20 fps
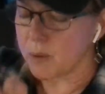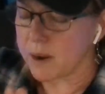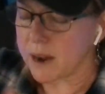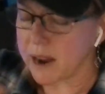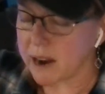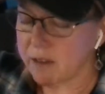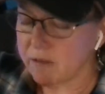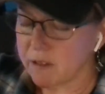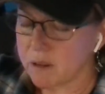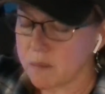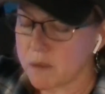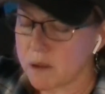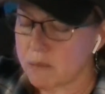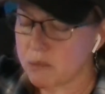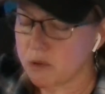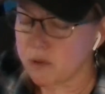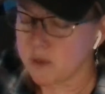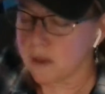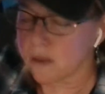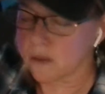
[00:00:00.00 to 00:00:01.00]
we got to
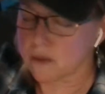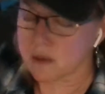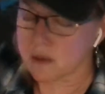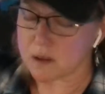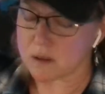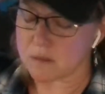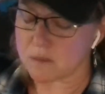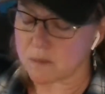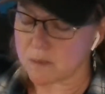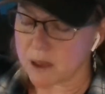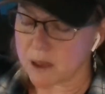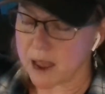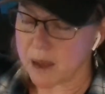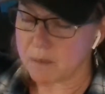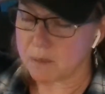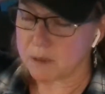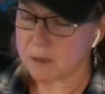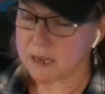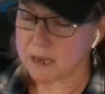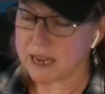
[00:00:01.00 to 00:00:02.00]
remember that the
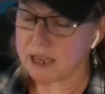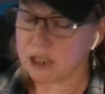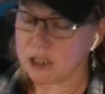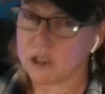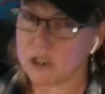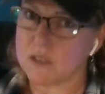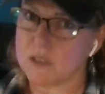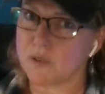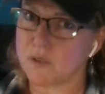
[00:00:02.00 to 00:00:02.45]
applications